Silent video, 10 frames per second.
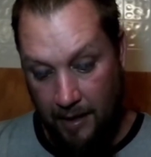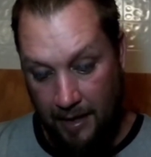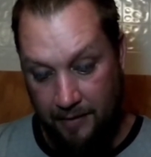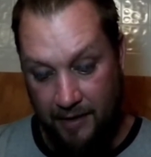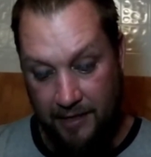
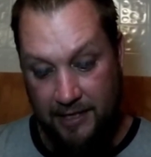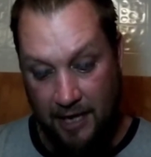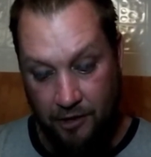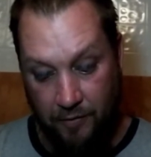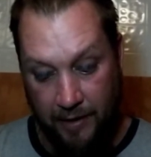In this
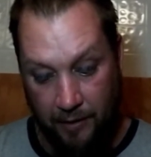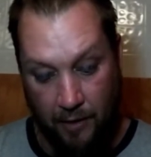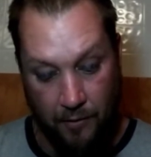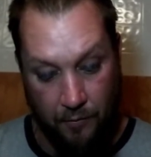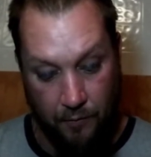century
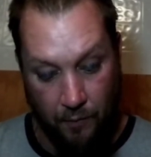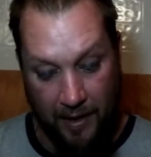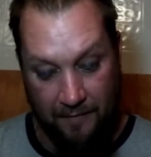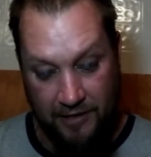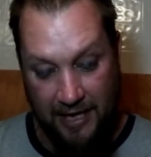alone we
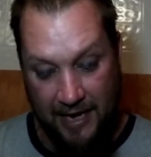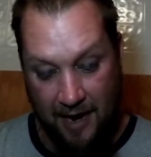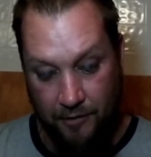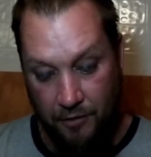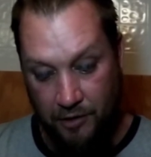have seen
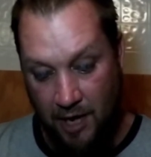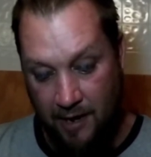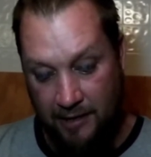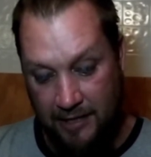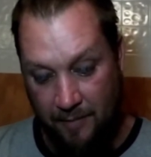how
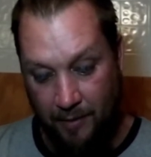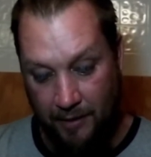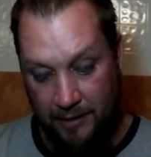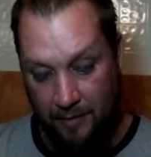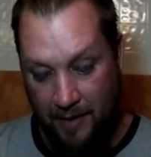Teutonic
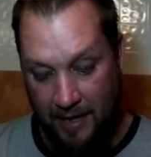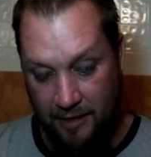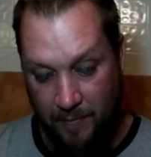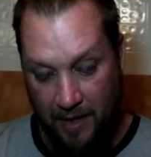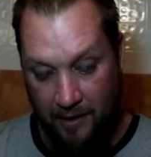symbolism
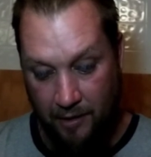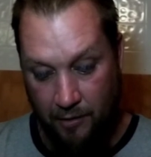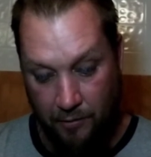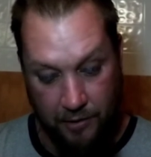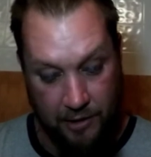has been
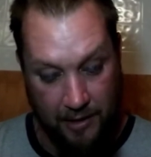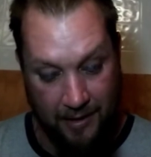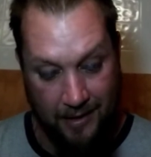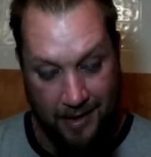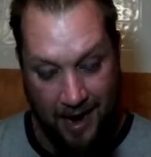used
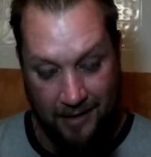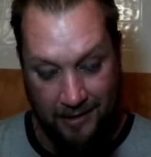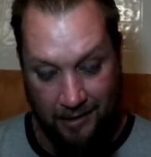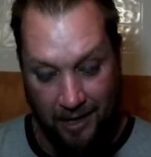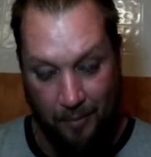not
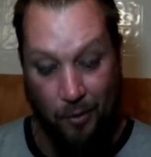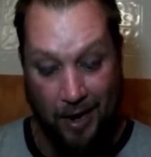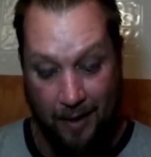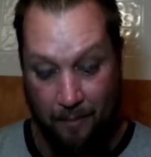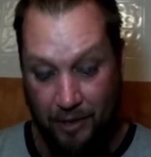to
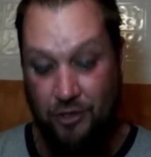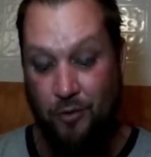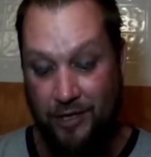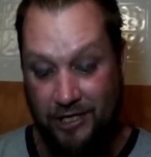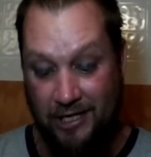liberate but
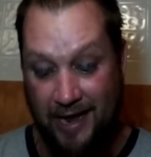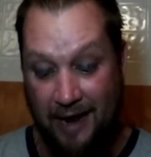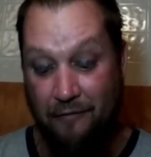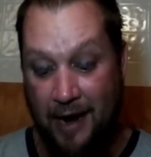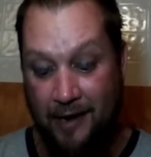to
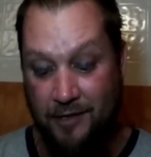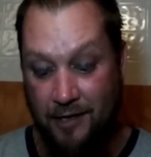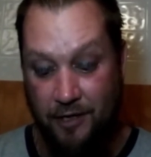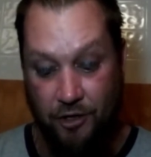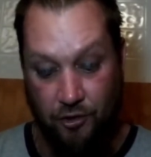enslave and to
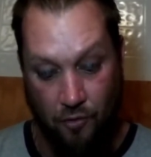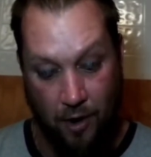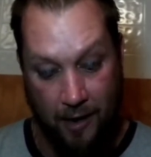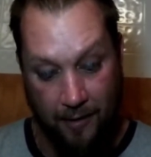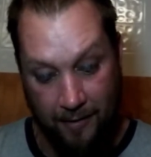
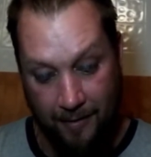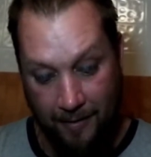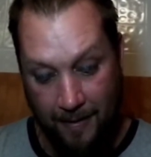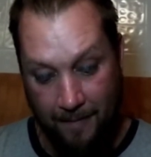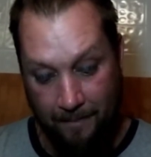destroy.
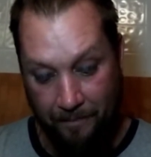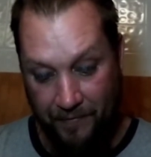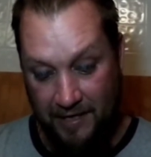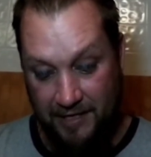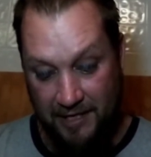
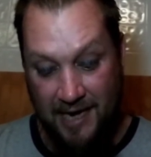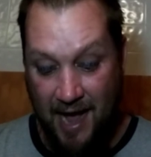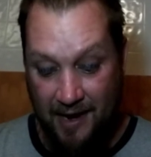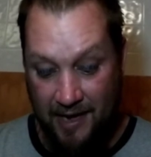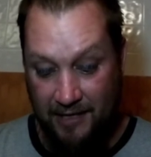This does
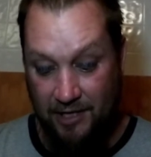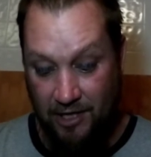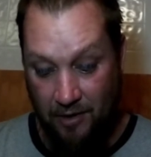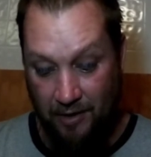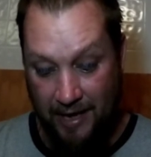not
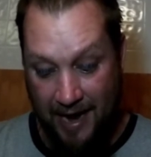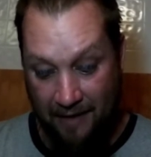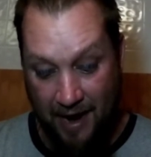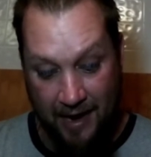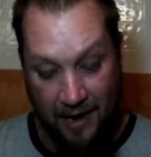necessarily
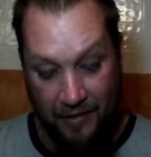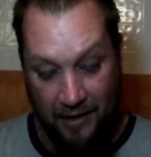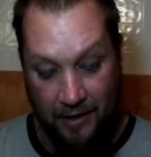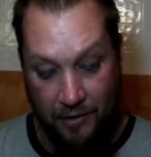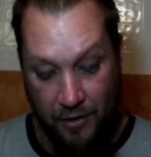have
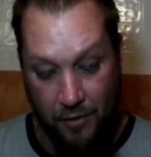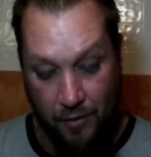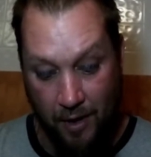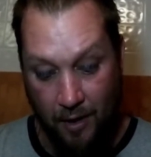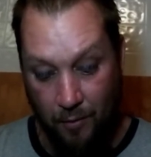anything to
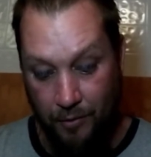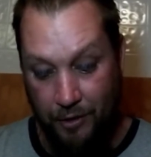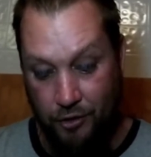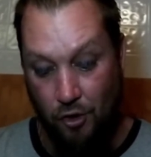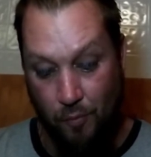do with the
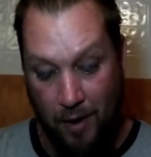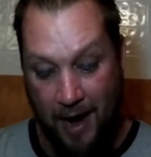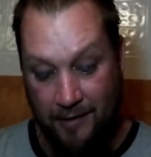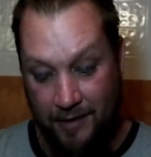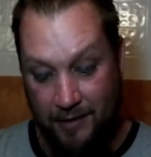true
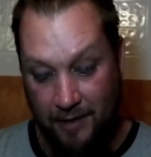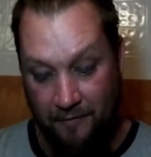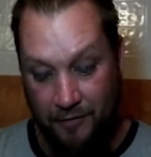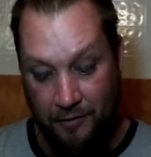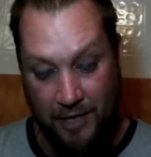practice
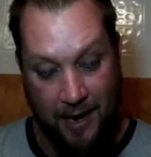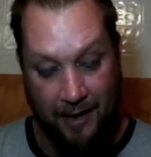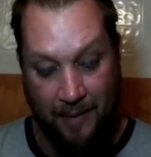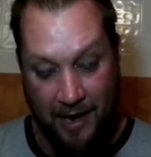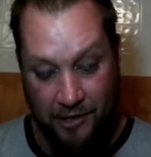of
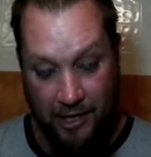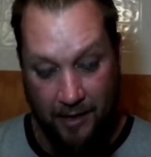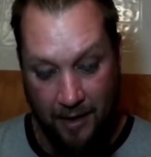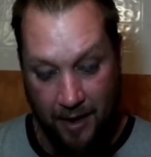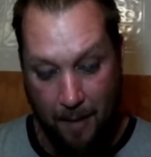Teutonic magic,
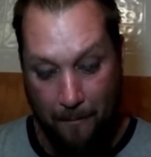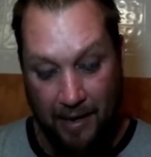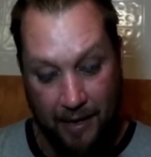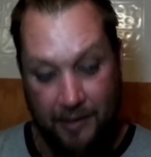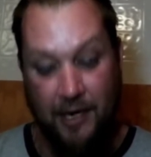
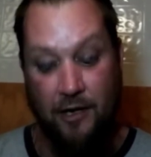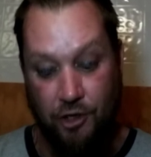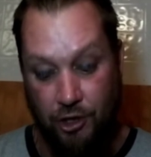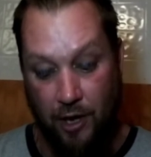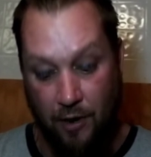but it does
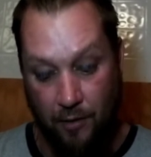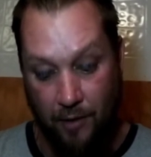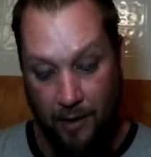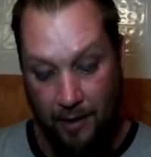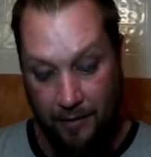show
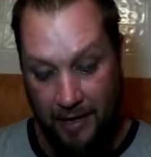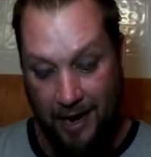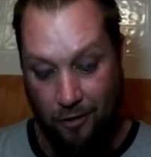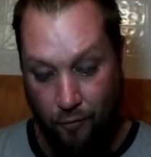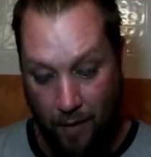the
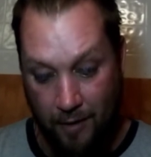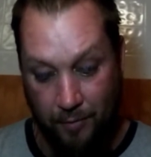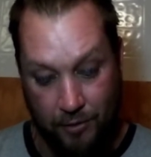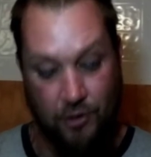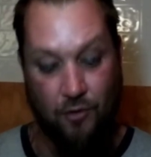
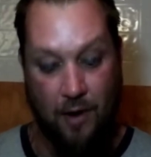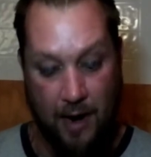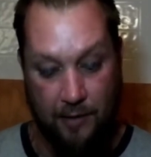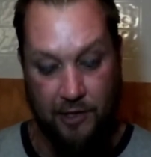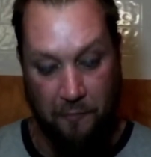incredible
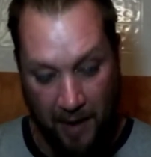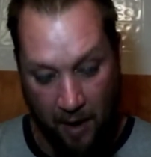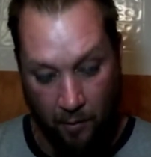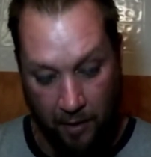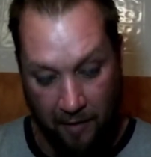storehouse of
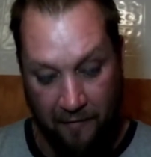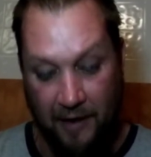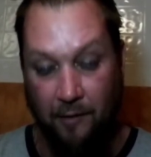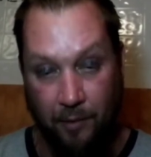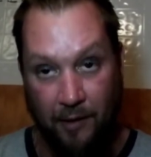power
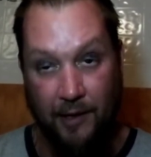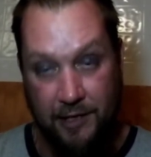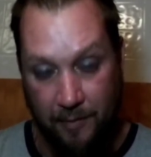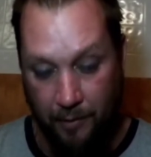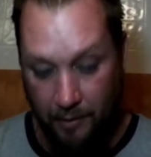available in its
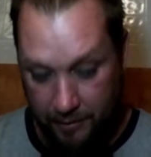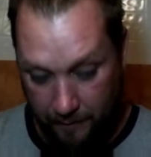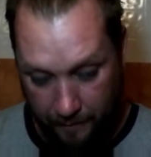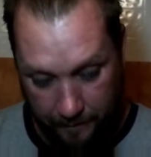symbolism.